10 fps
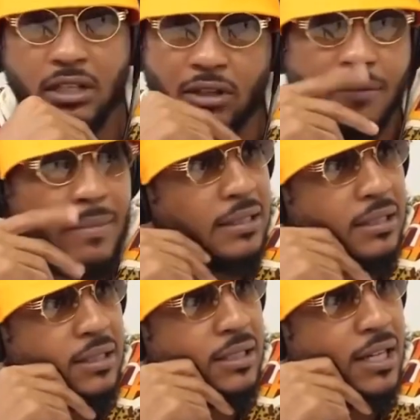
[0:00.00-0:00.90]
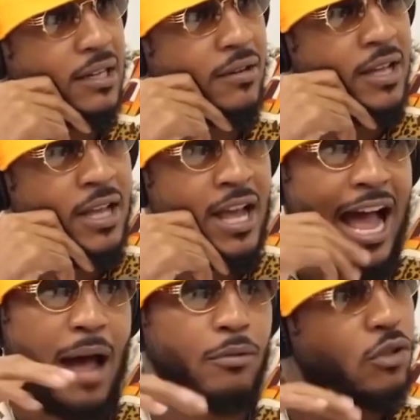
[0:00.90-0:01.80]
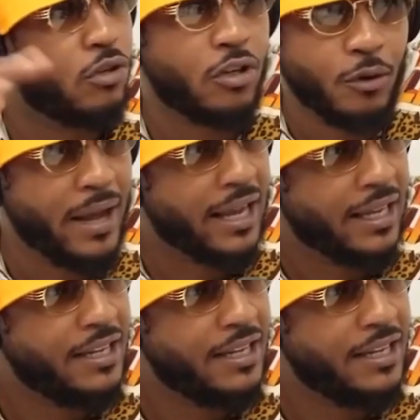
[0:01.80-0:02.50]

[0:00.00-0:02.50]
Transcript: needs you. Come back to the town. I was gonna go back